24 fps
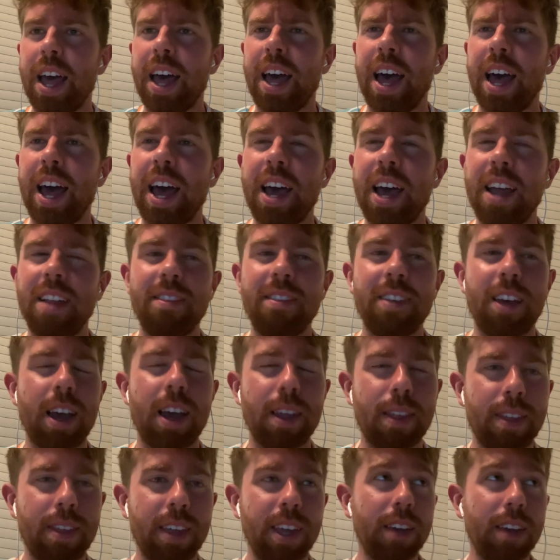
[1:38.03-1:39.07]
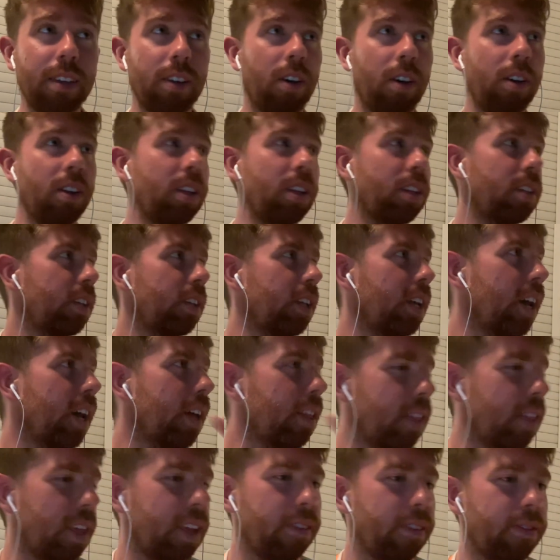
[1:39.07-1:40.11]
And I think, honestly,
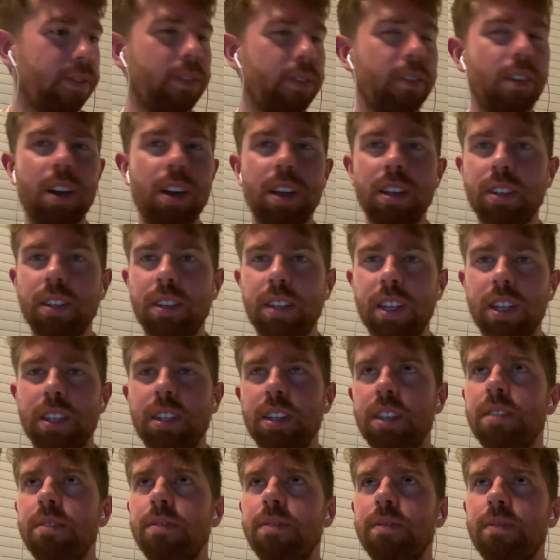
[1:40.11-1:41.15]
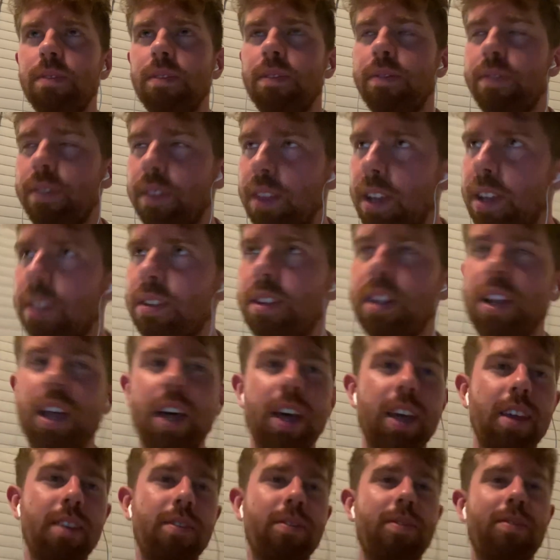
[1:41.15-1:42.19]
for us, this is, for this
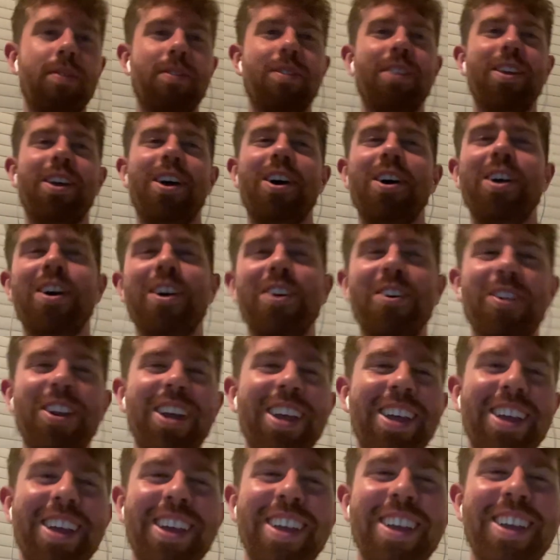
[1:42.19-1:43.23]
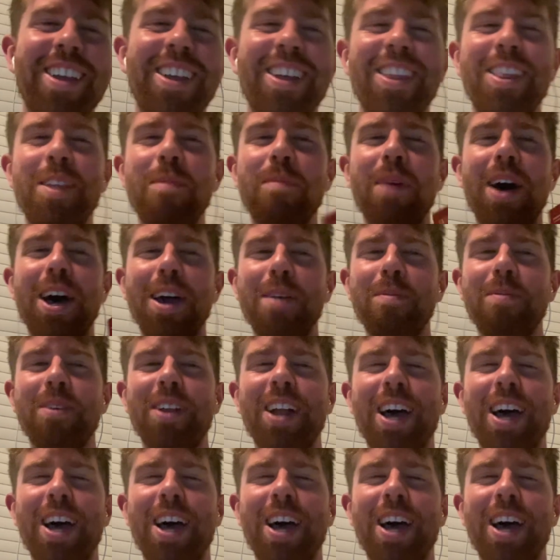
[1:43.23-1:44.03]
life, I've got it here, the Bible.